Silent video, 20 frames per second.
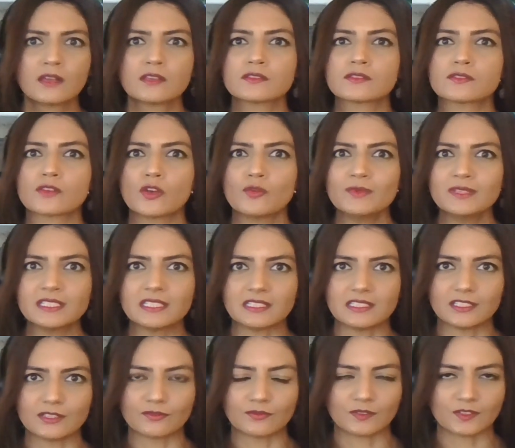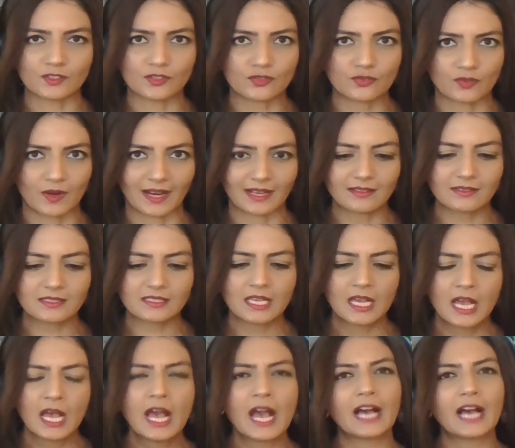so many different strengths,